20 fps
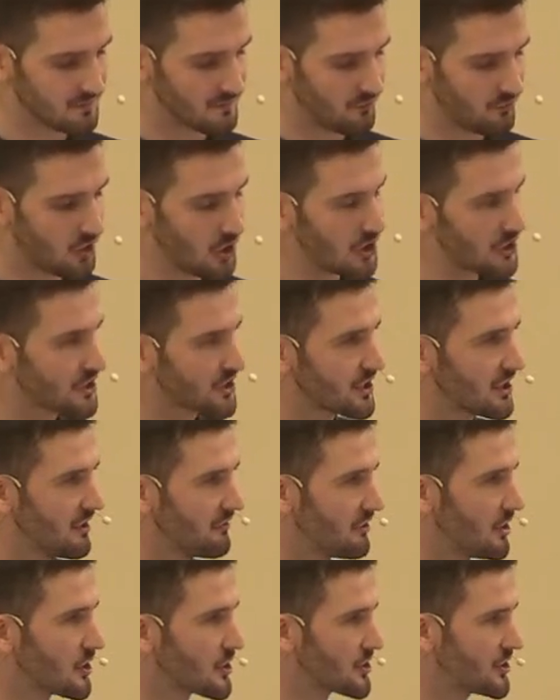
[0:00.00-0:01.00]

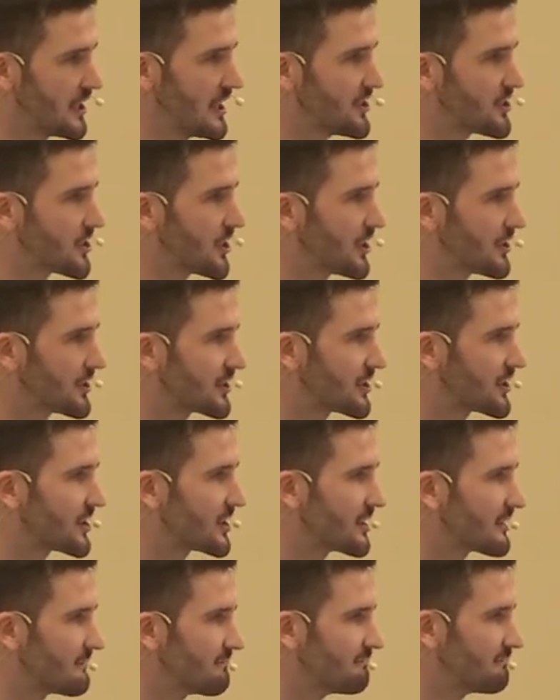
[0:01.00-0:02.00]
False
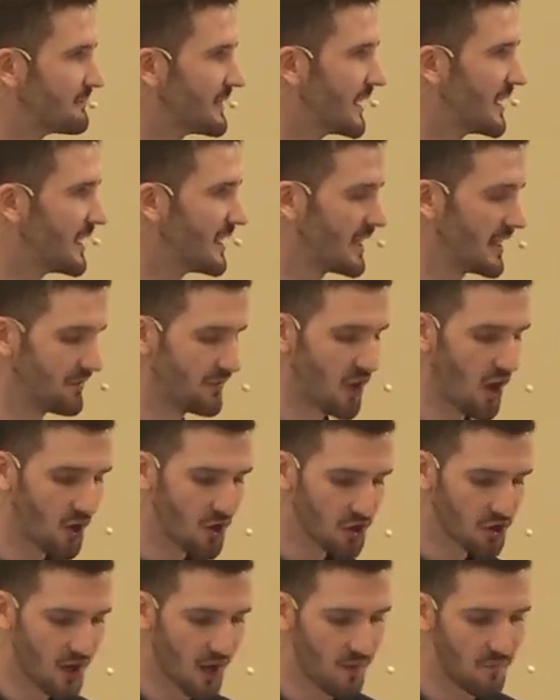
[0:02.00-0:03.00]
teachers, the
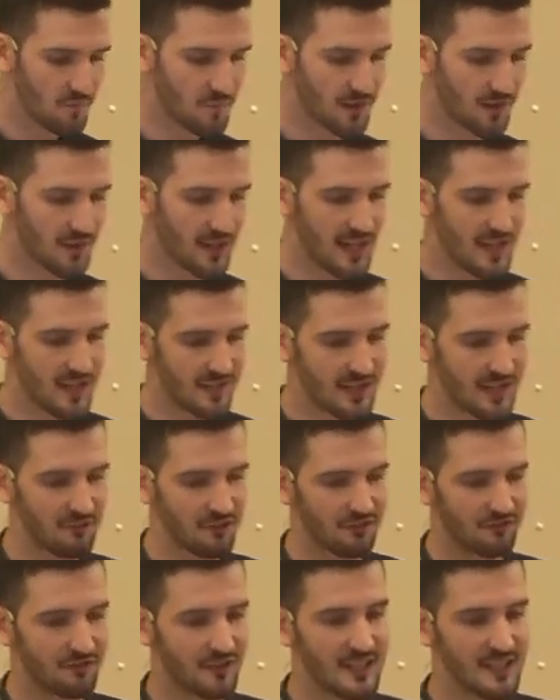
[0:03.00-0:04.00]
outcome that they
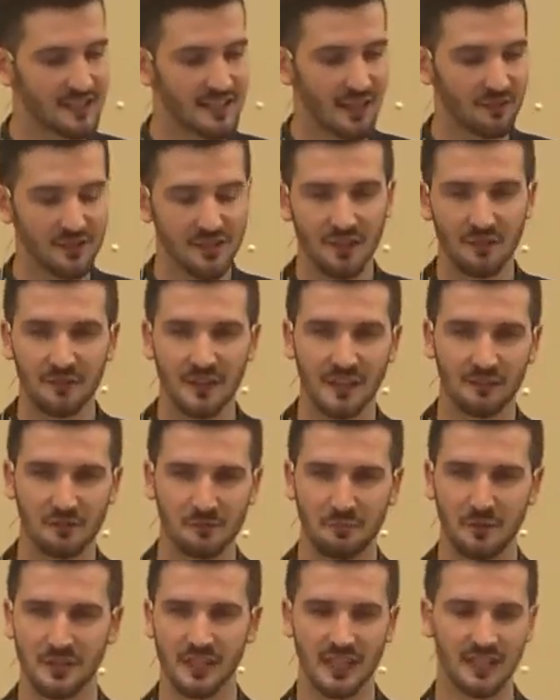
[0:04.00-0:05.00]
would face, that was something that was
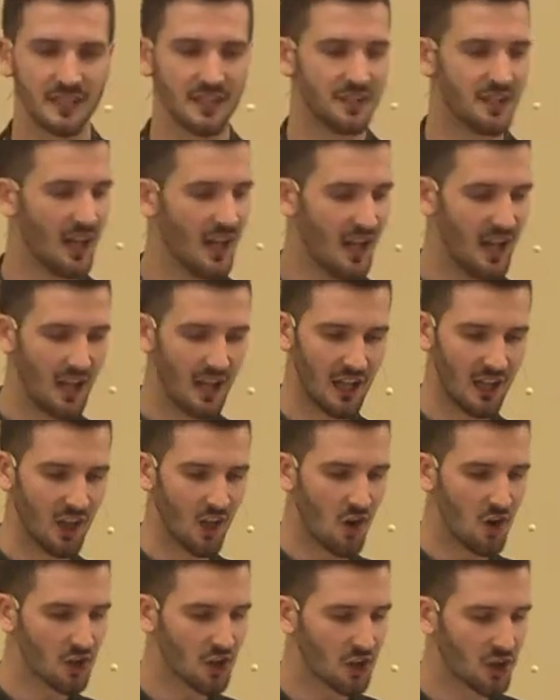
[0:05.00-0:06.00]
predicted
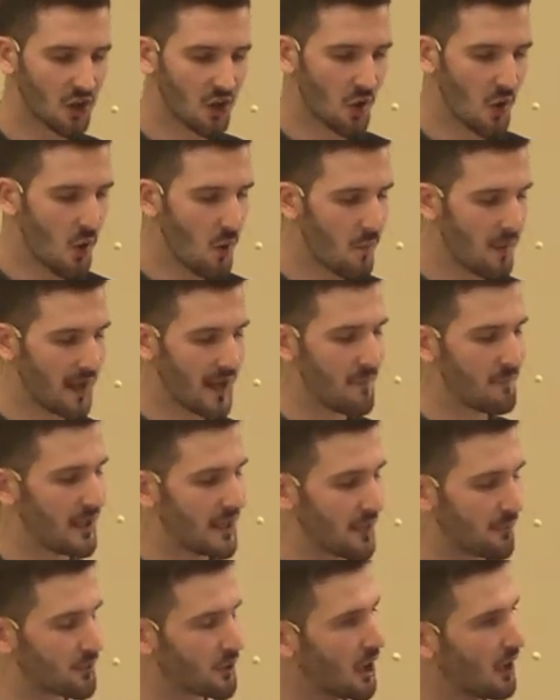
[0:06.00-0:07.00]
long ago by
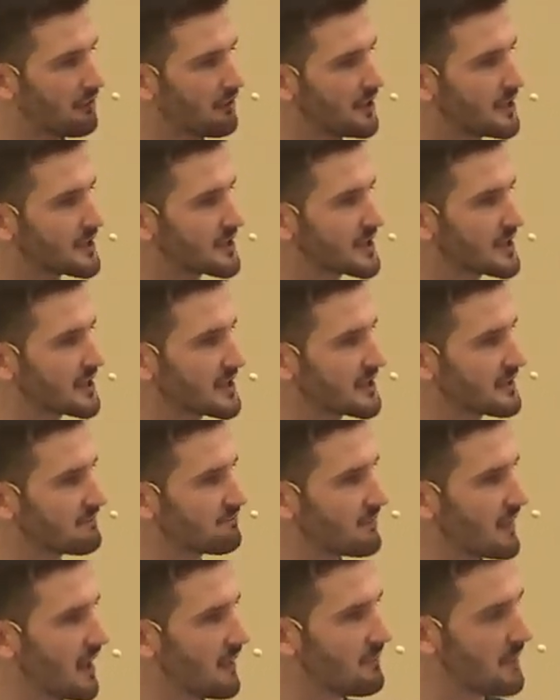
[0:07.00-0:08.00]
the prophets
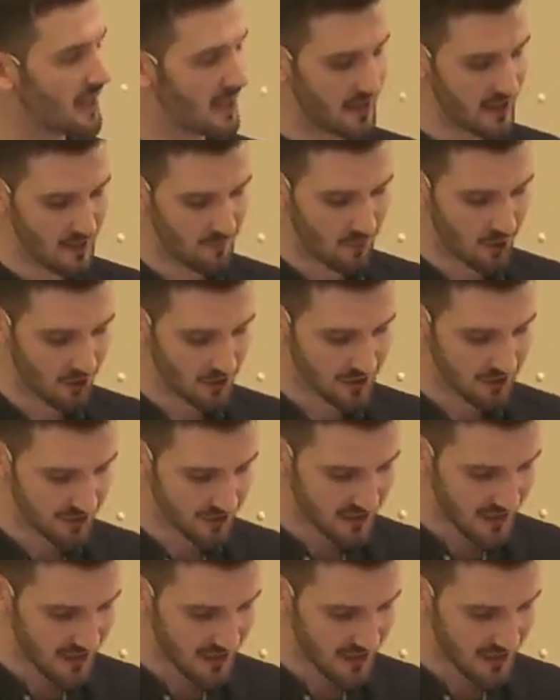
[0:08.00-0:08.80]
and by the apostles.